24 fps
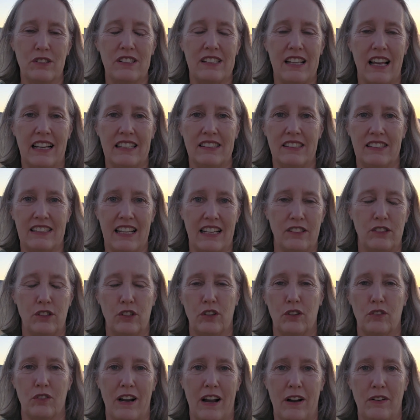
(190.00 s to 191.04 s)
that centered
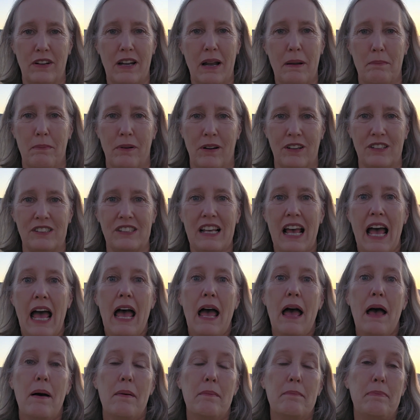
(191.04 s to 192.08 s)
around numbers,
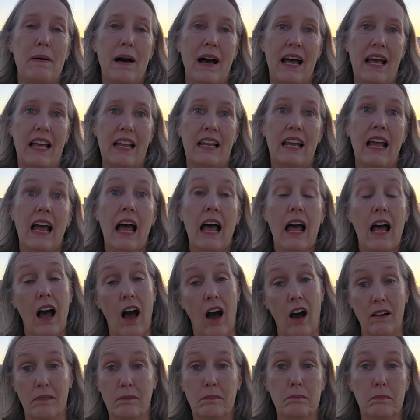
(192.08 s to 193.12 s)
but
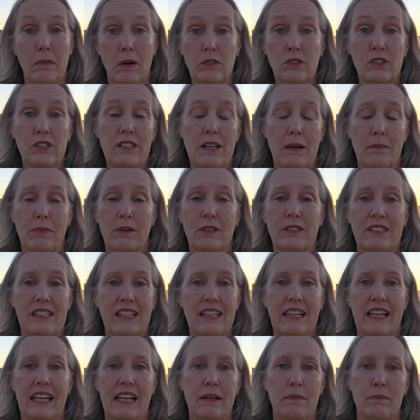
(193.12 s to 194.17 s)
most numbers in
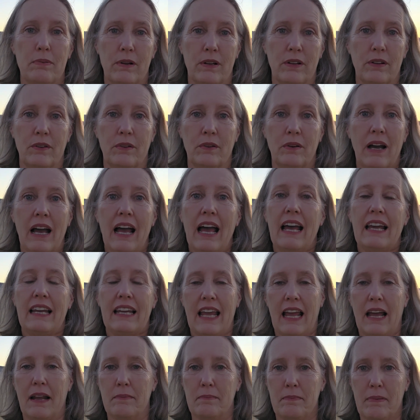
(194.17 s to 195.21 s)
Hebrew
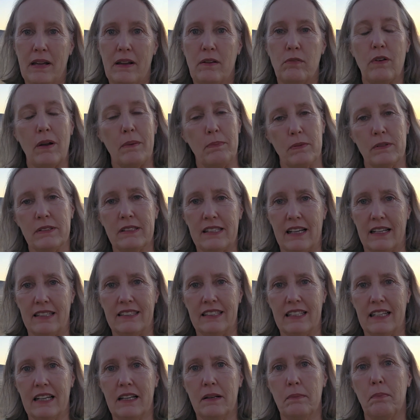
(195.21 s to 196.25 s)
can be
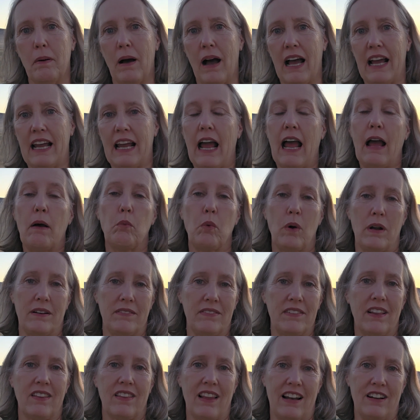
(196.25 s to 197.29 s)
represented by one of
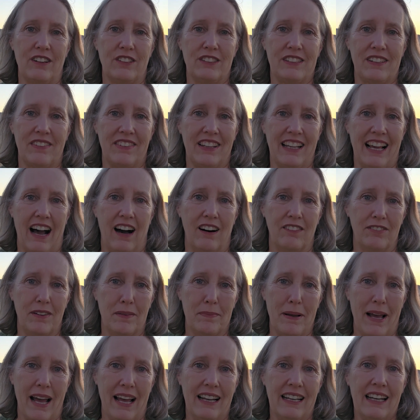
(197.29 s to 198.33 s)
the letters of the
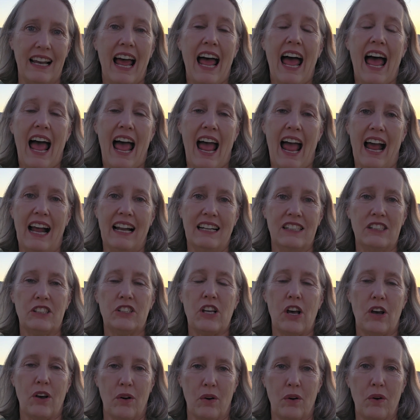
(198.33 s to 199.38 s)
alphabet. And
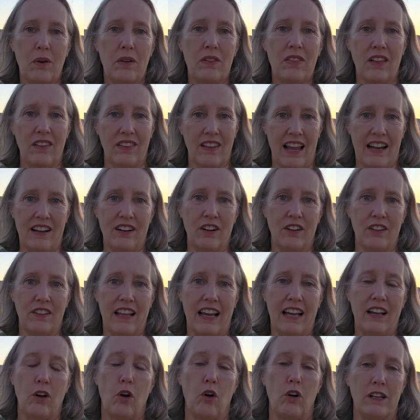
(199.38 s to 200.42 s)
so the letter
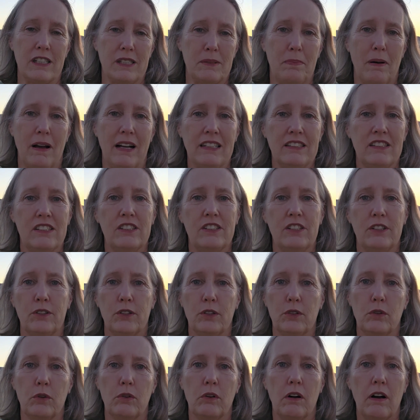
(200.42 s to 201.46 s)
that corresponds
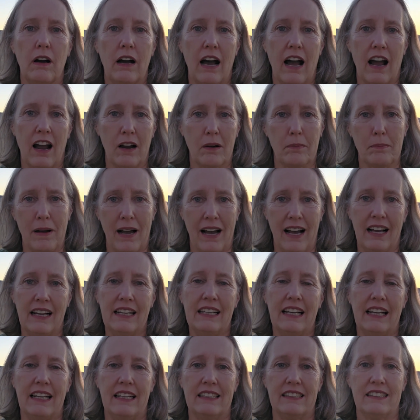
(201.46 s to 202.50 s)
to arba
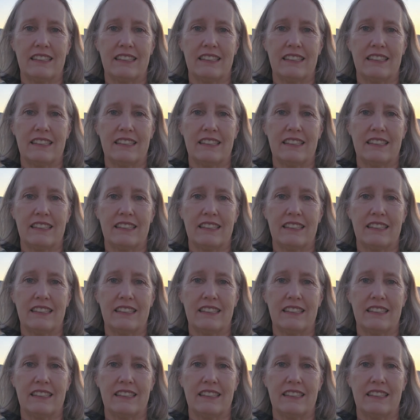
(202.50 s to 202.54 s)
is